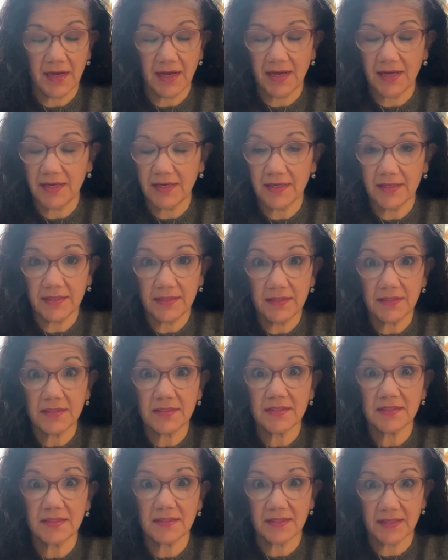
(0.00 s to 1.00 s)
I
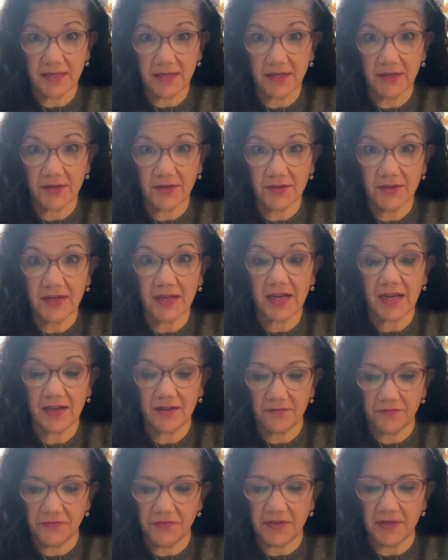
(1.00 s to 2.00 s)
stared
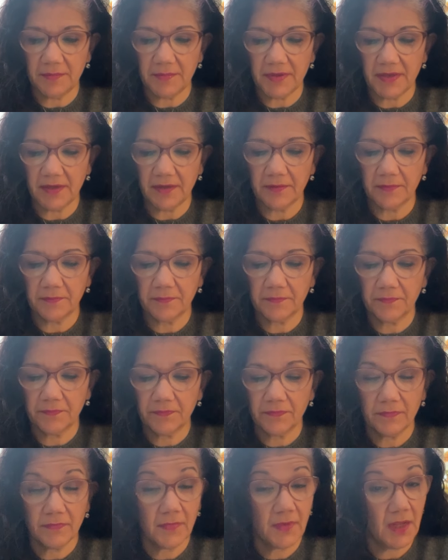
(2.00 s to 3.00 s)
at Phoebe.
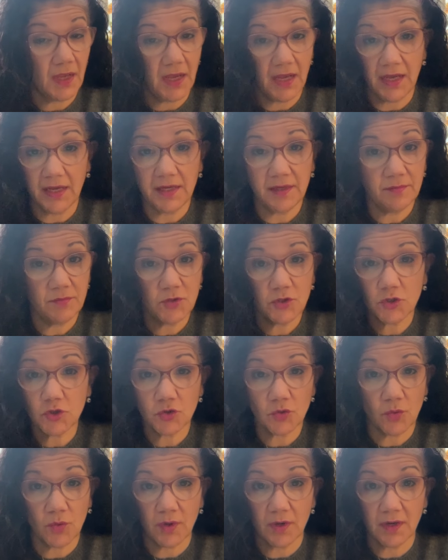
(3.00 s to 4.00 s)
I am
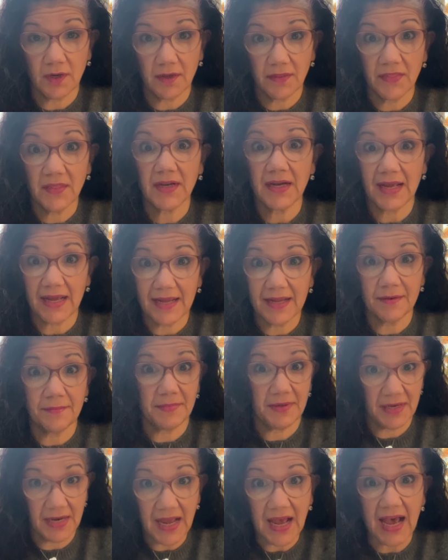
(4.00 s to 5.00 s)
sure that I
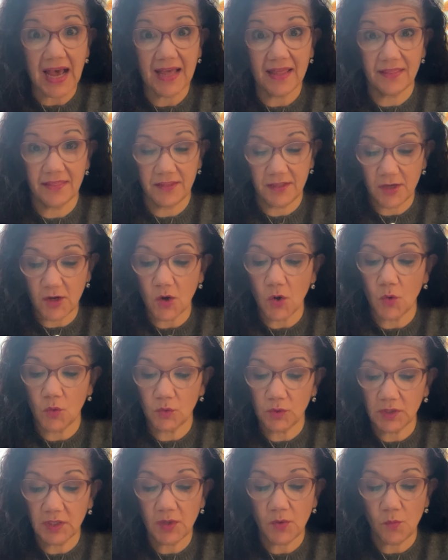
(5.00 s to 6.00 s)
am not the
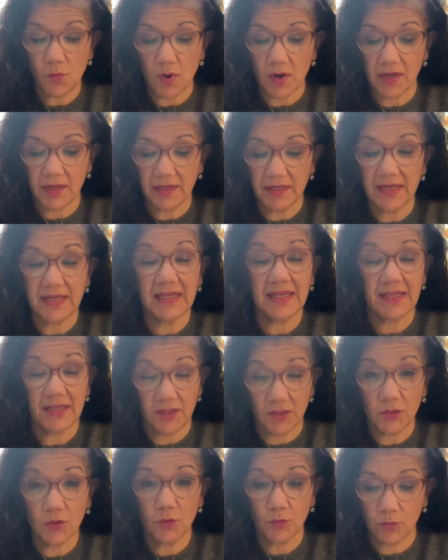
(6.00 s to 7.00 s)
only one
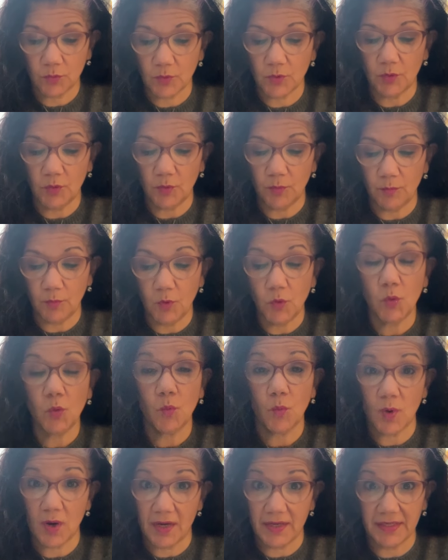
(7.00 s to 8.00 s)
in the room who
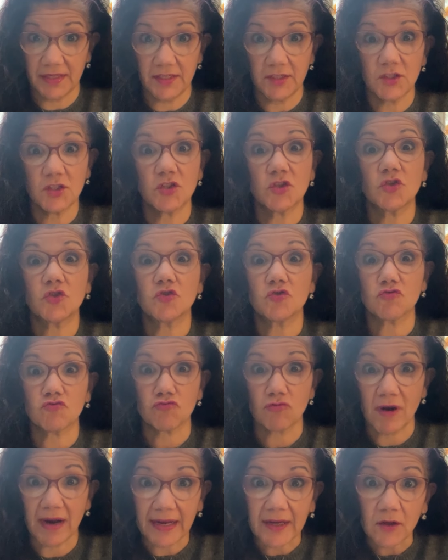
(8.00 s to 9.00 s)
wanted to
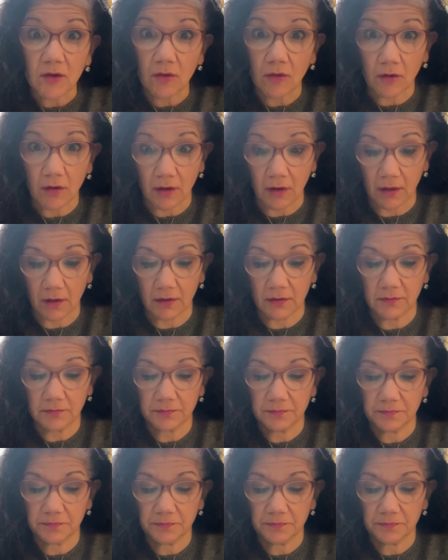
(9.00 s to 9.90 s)
strangle her.